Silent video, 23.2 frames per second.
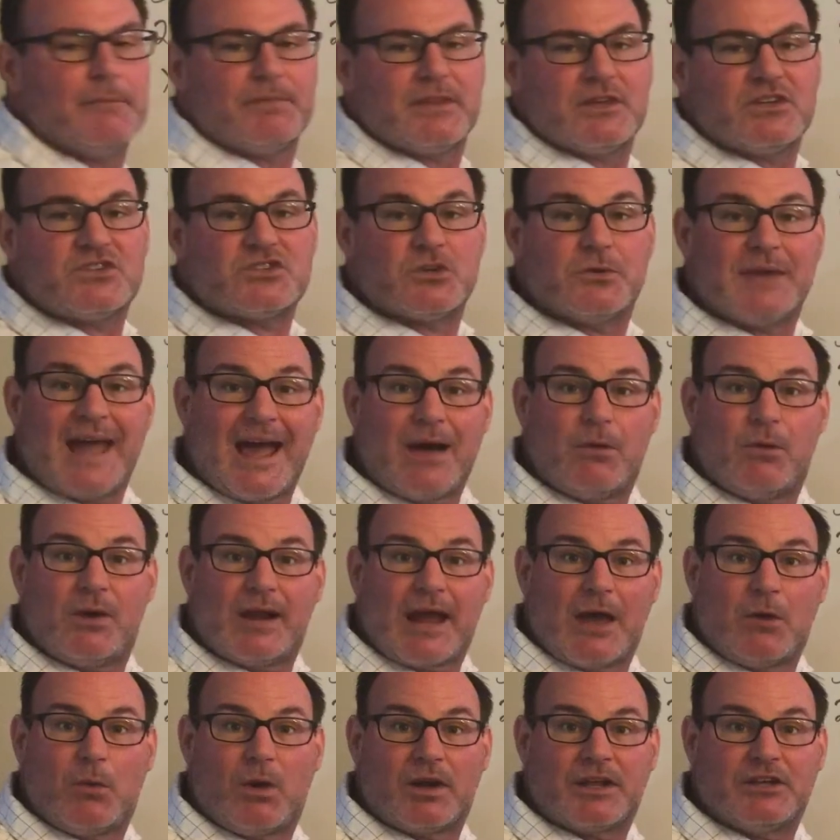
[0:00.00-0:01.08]
So now what
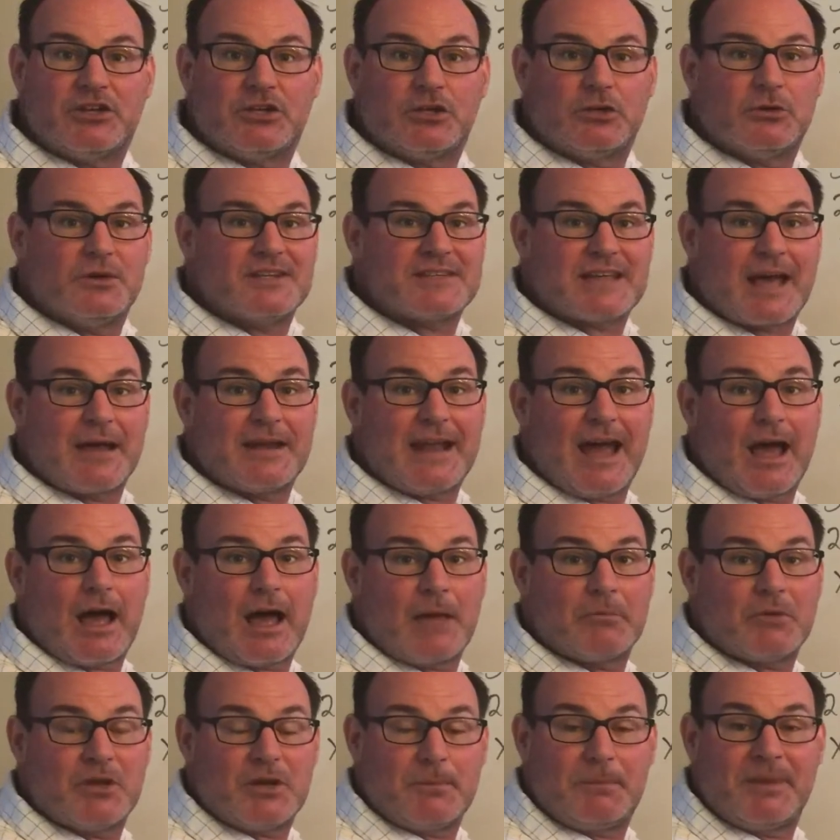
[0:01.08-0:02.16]
I want to do is I'm
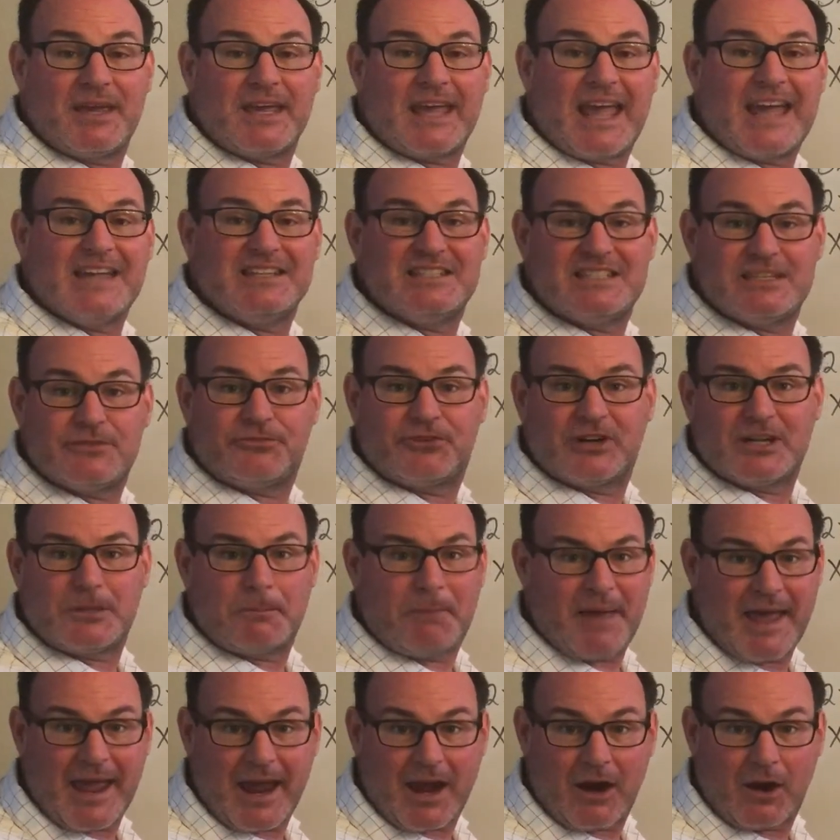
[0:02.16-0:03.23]
going to pick a different
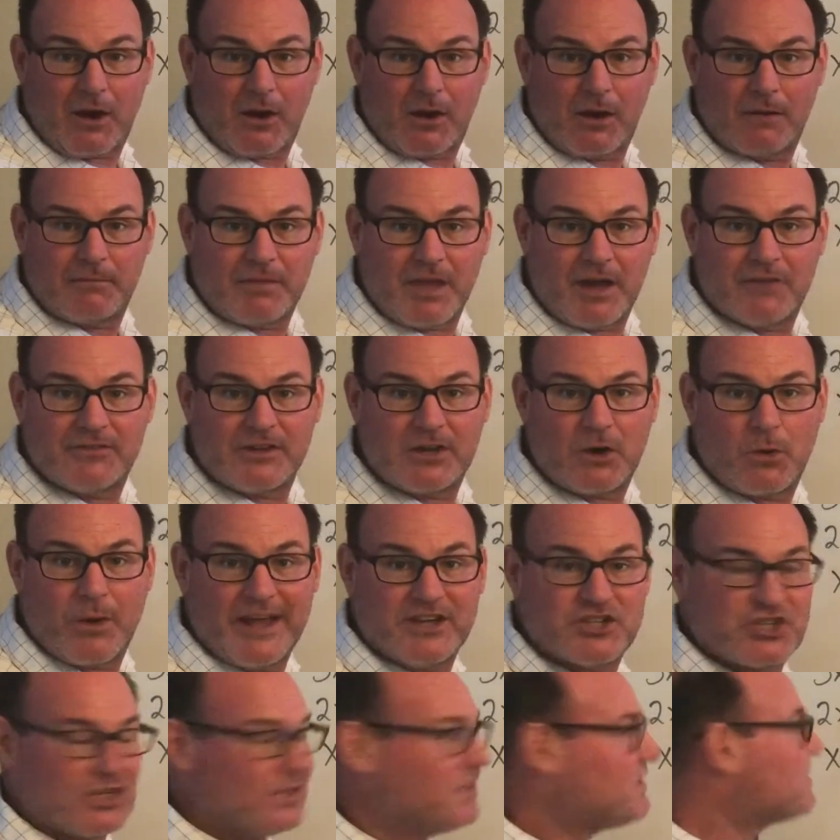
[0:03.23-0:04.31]
pair of
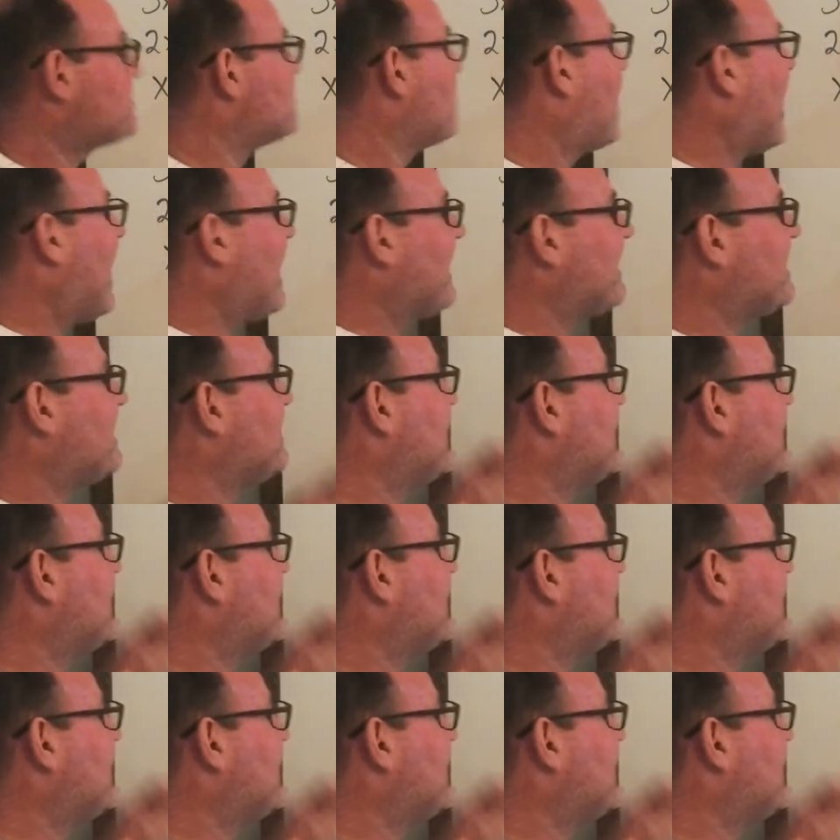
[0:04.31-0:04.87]
equations. So I can